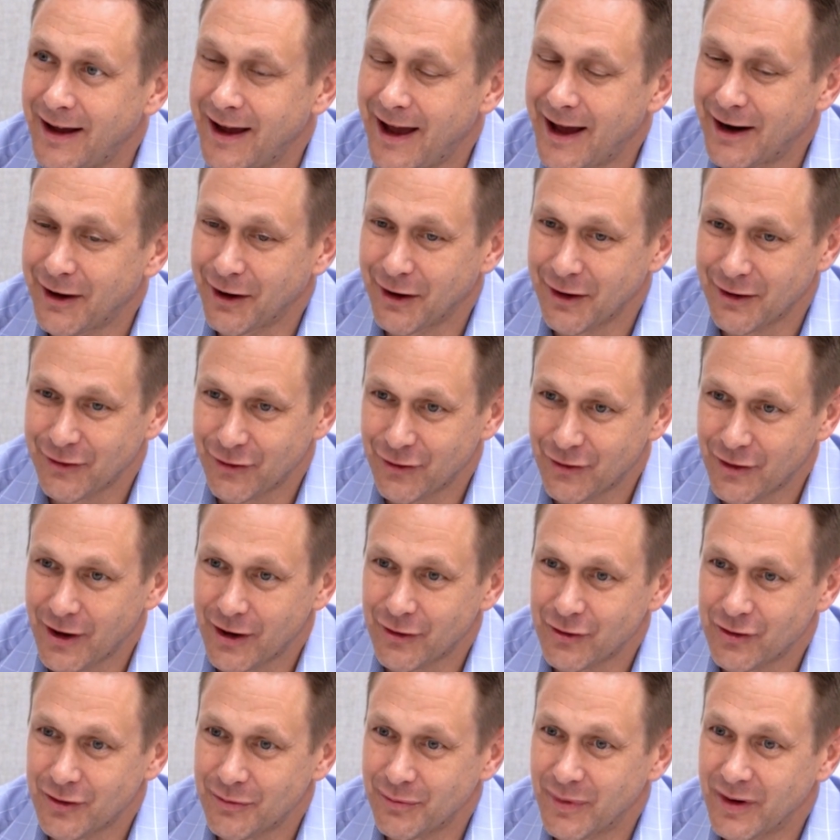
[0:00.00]
Had a
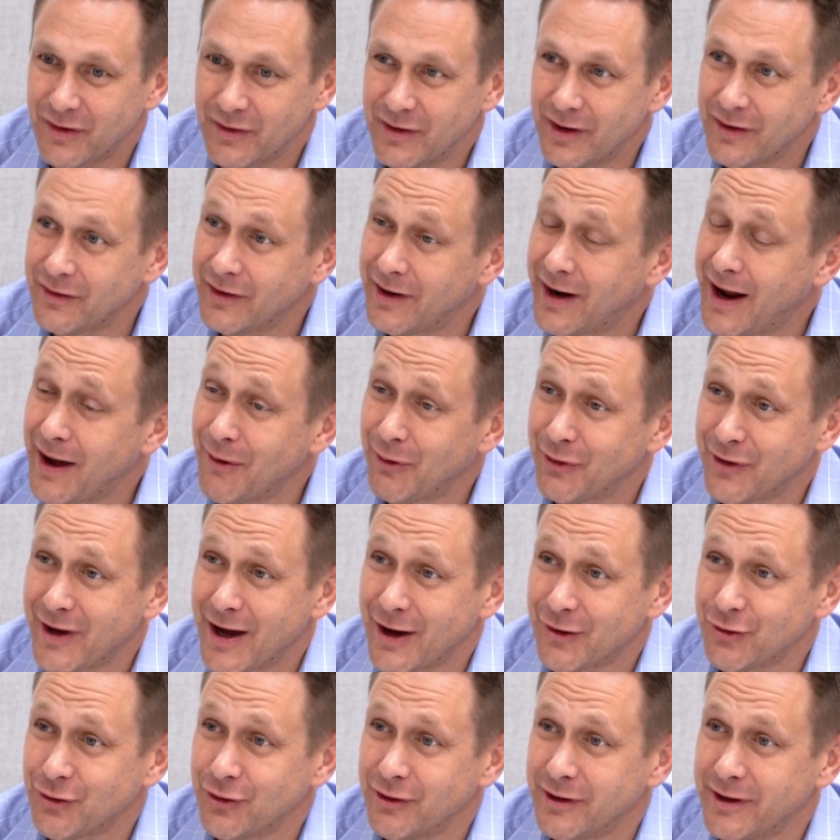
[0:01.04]
construction business, and I was
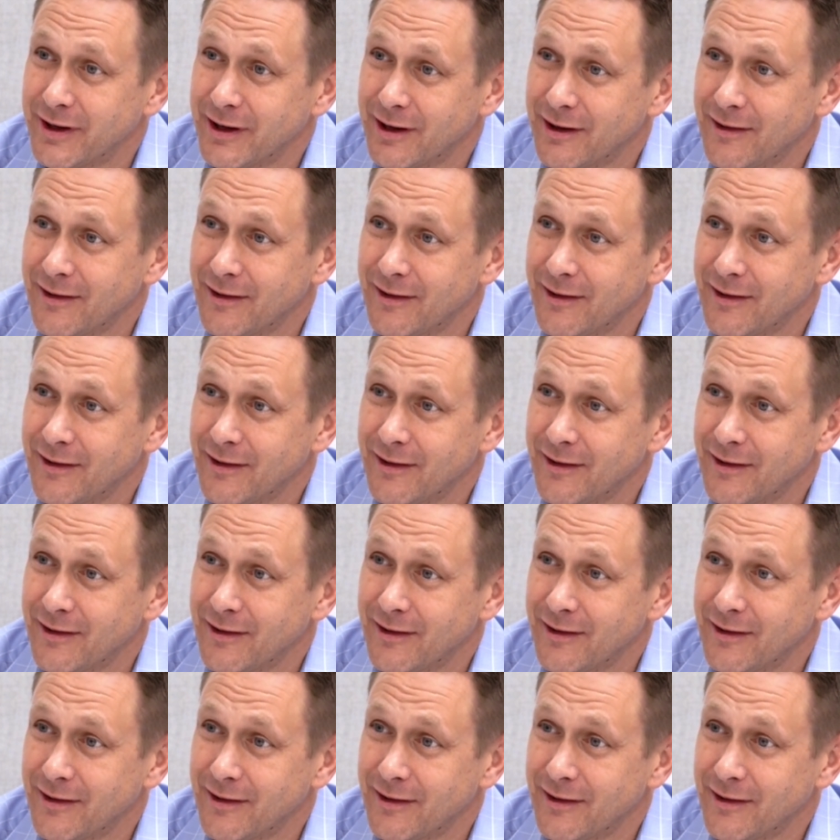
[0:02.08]
actually